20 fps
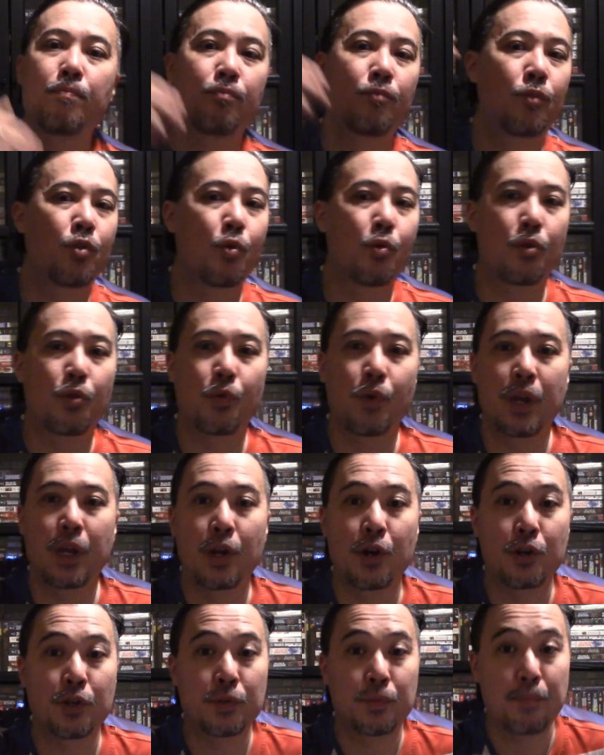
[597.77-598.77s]
2 or 3
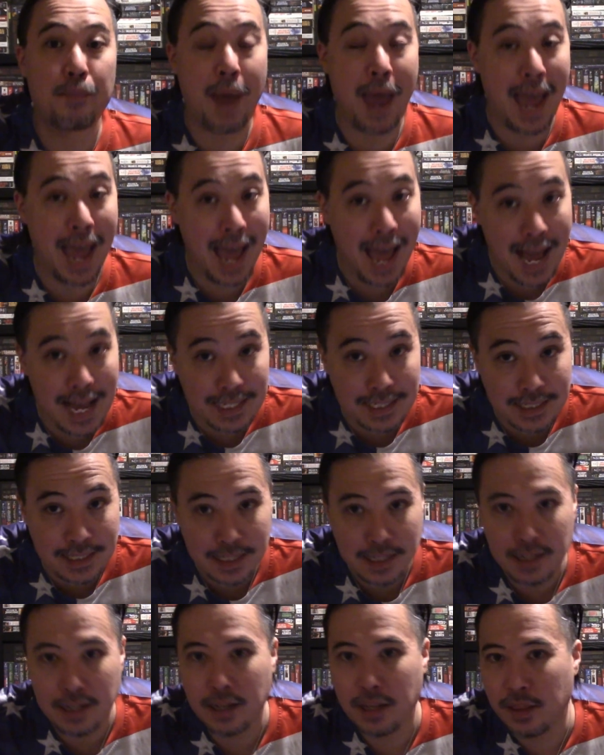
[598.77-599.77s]
years past
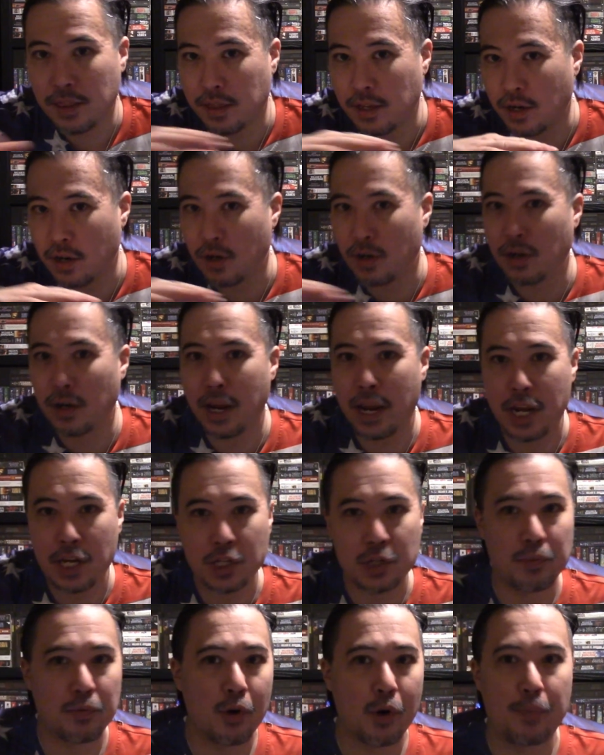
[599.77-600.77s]
their
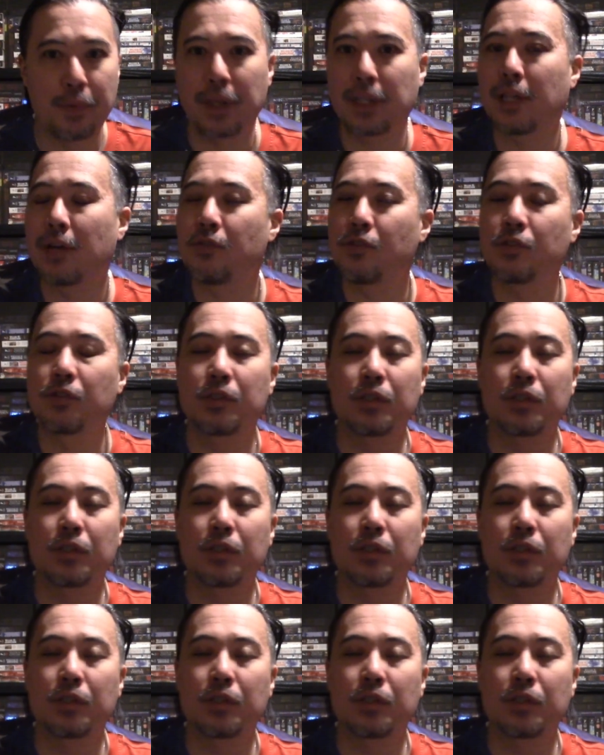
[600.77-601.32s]
age-appropriate levels.